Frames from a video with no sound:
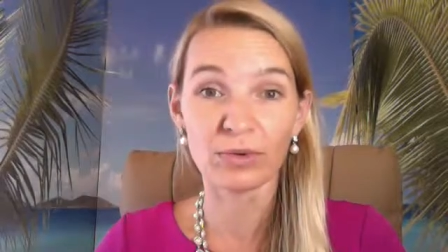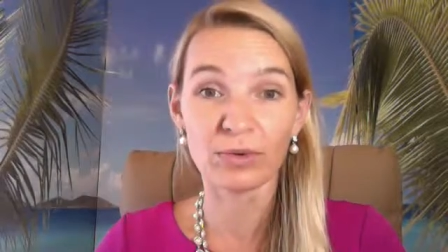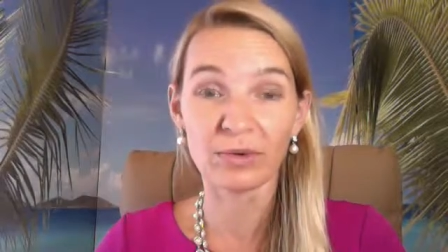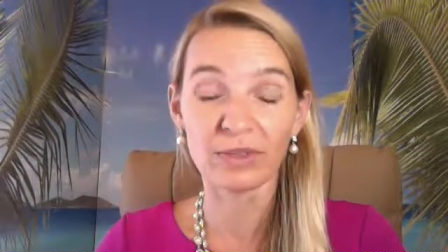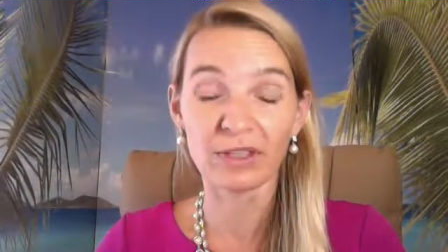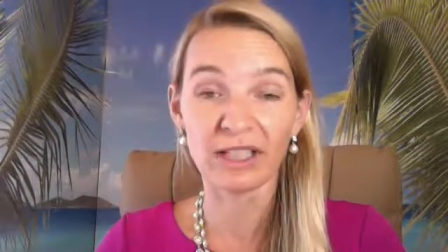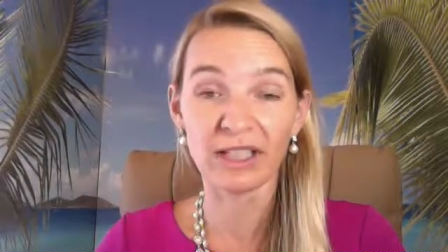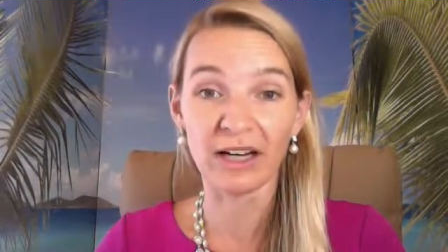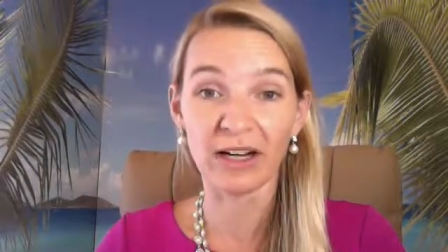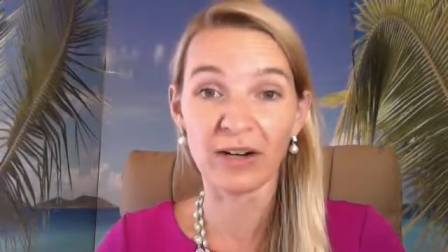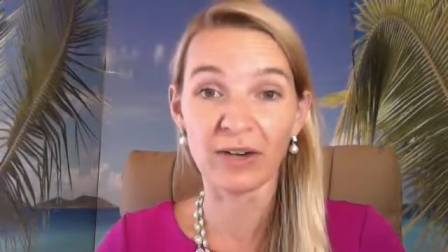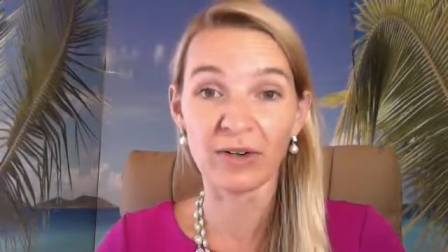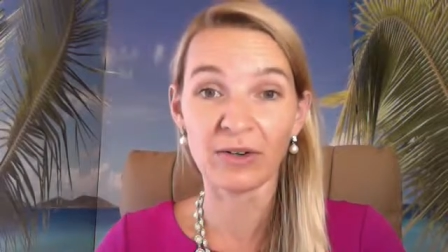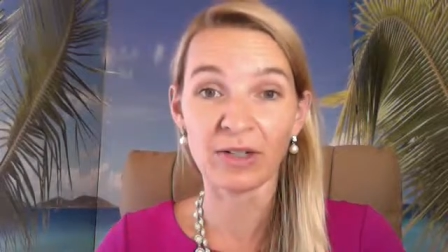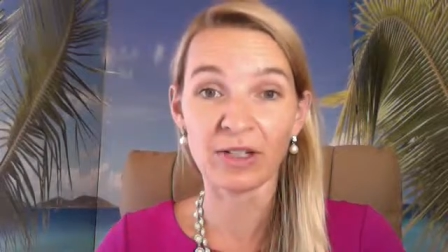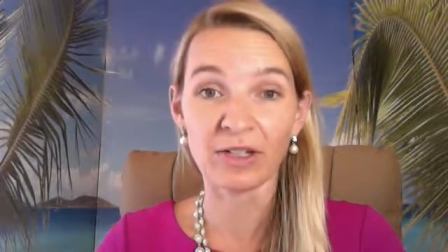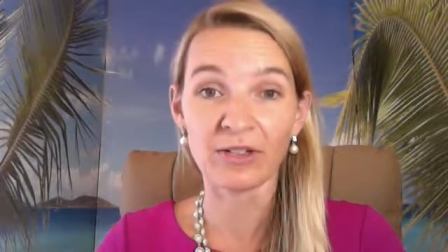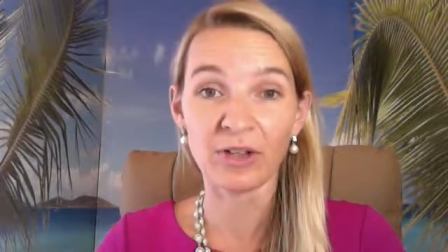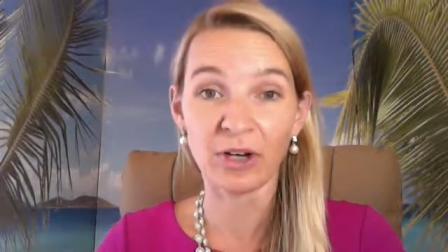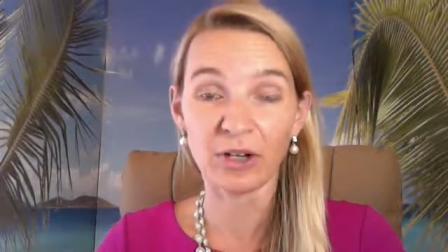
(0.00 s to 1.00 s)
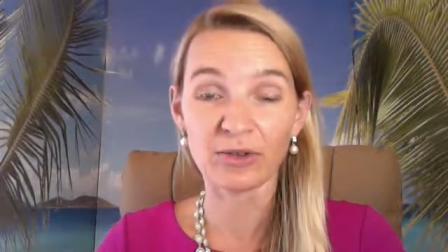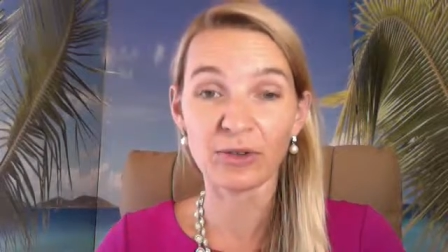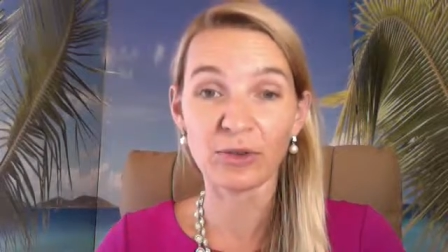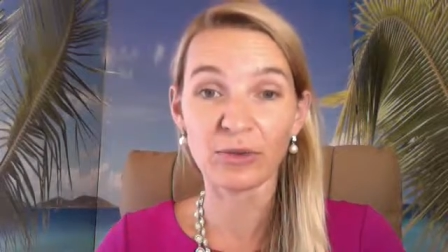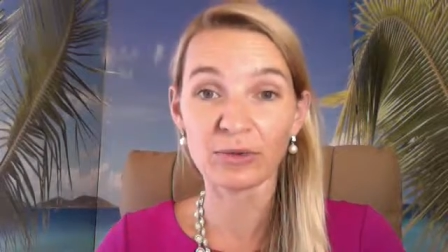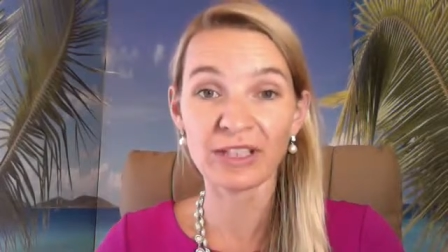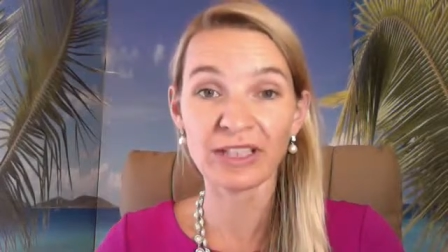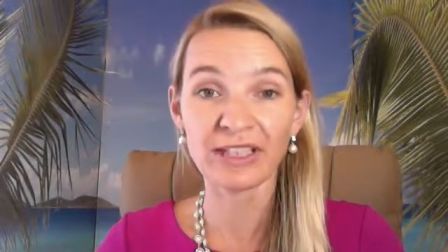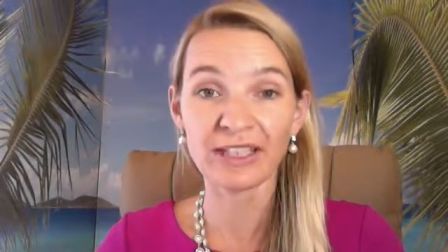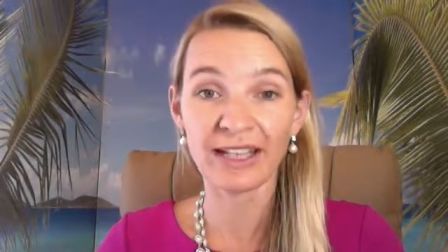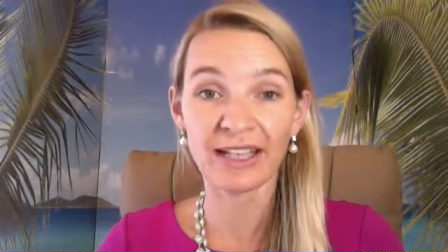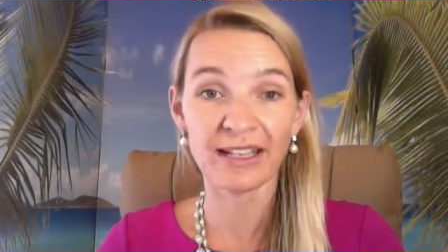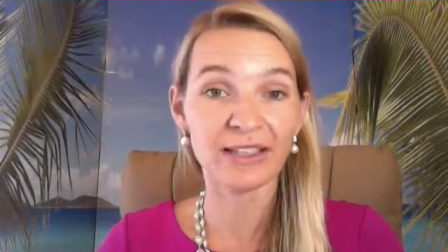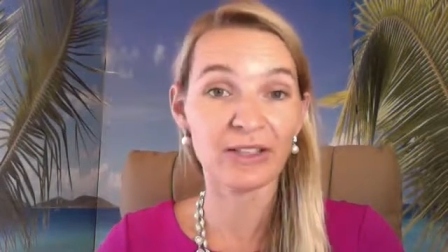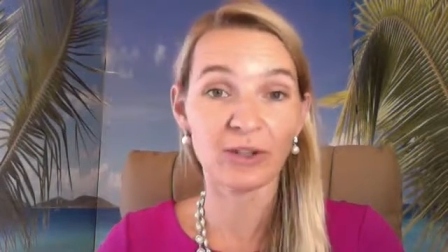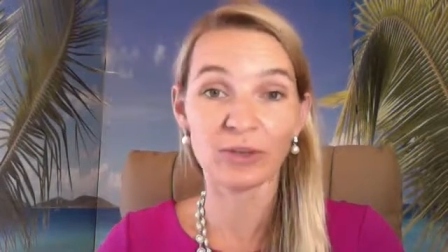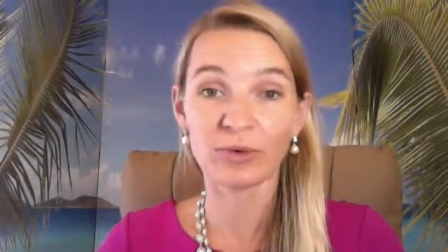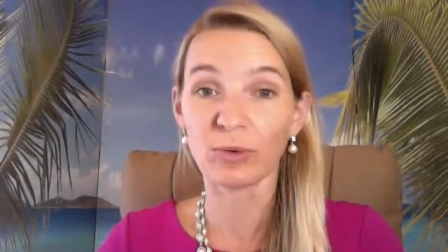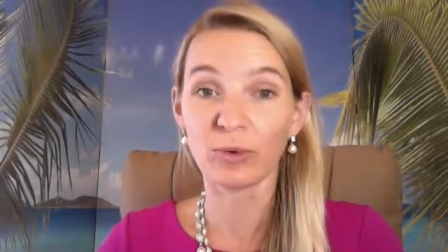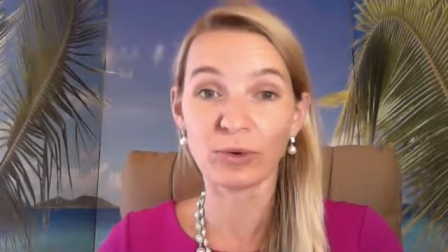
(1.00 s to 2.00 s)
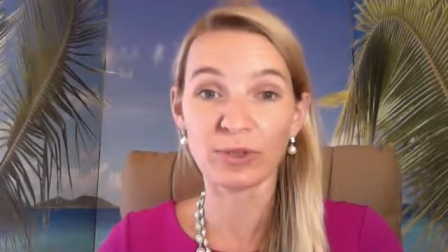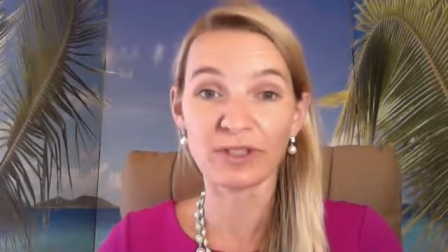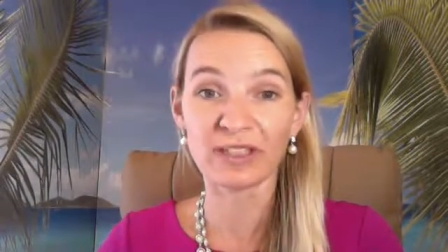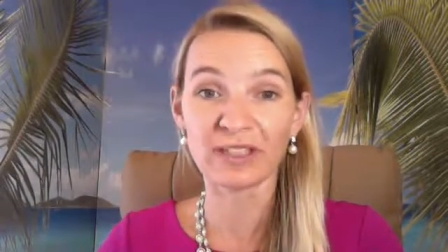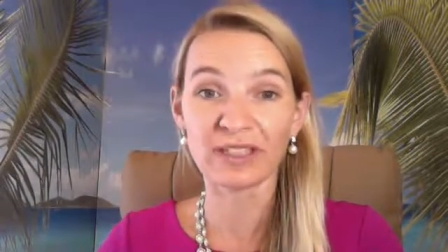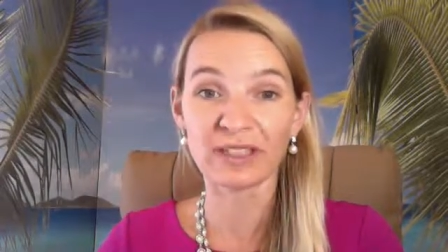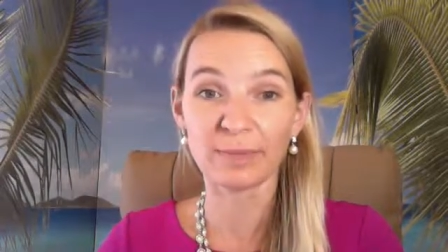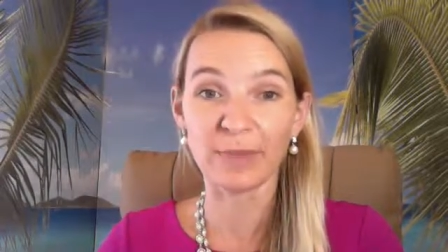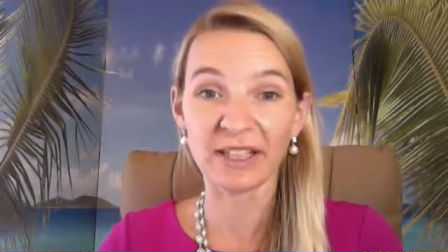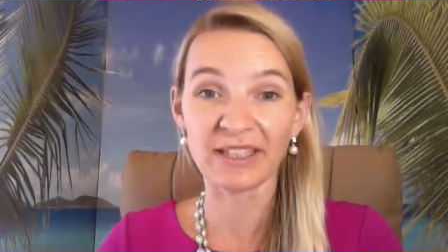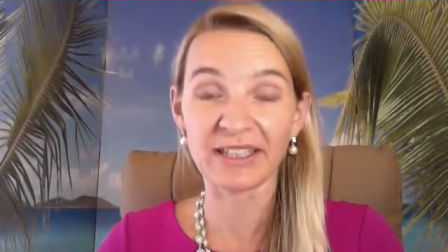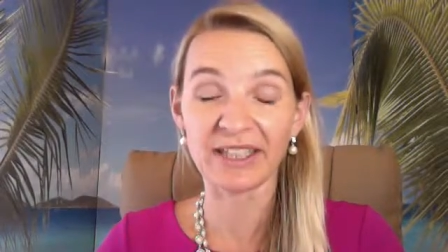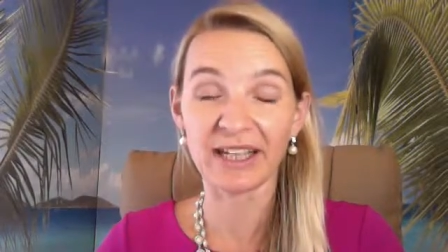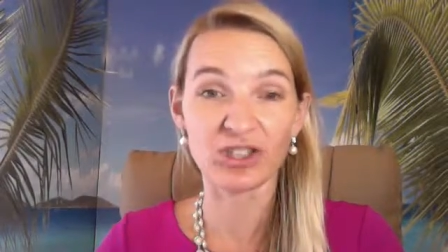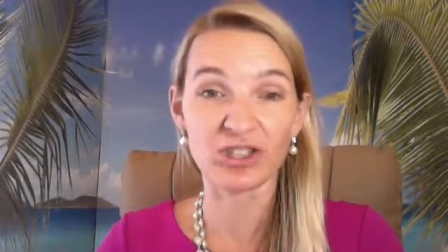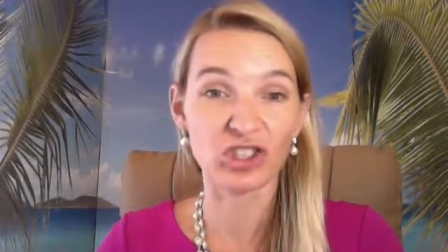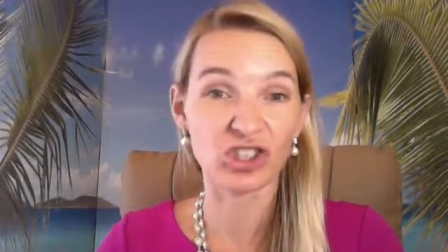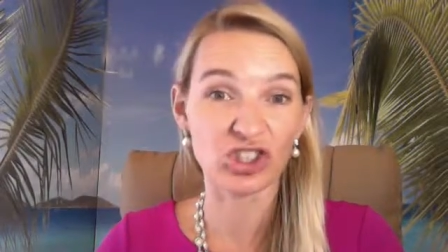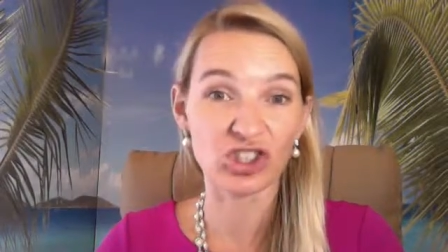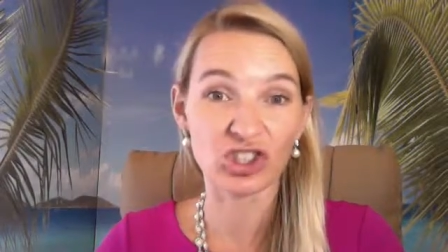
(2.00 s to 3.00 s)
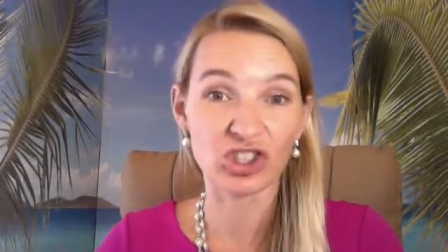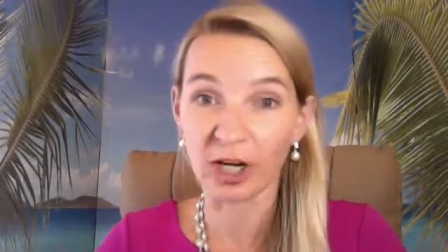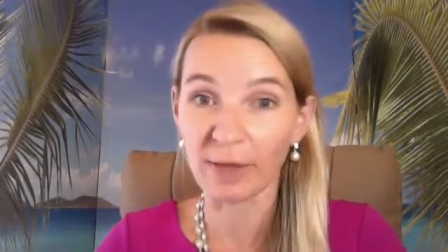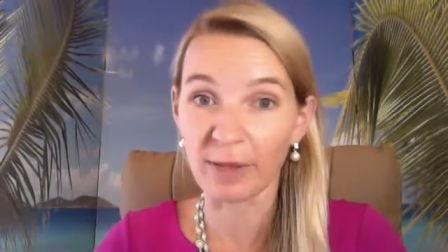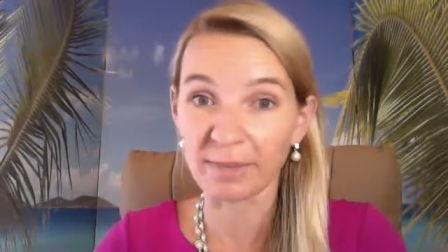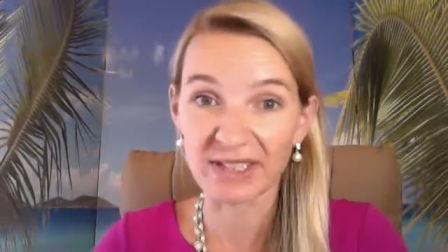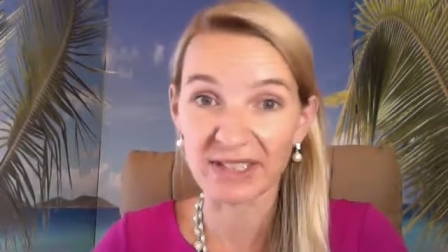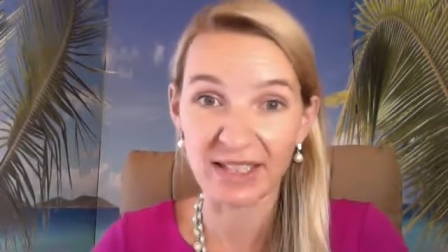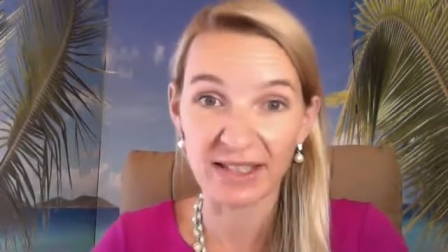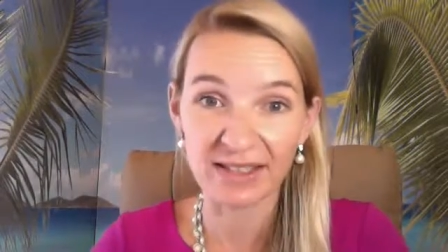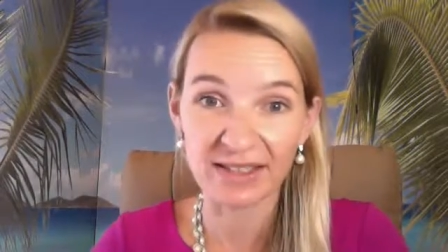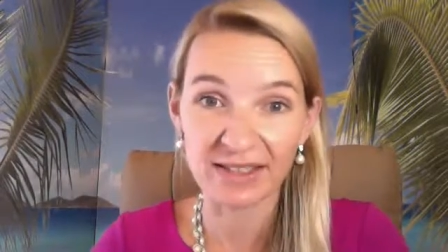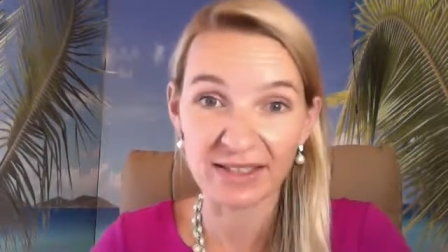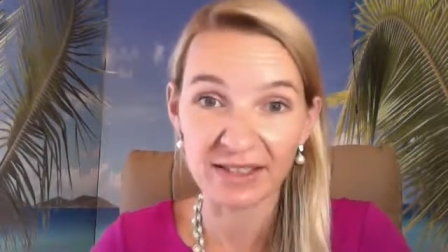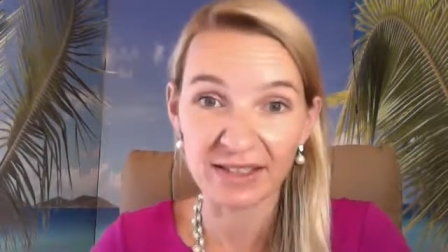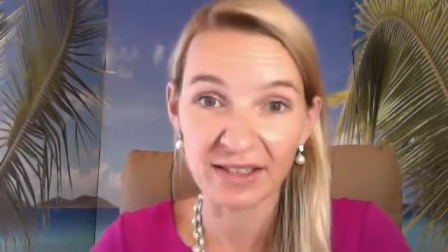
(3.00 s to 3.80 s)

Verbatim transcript: you know, not only can he not hold this, but he actually stops us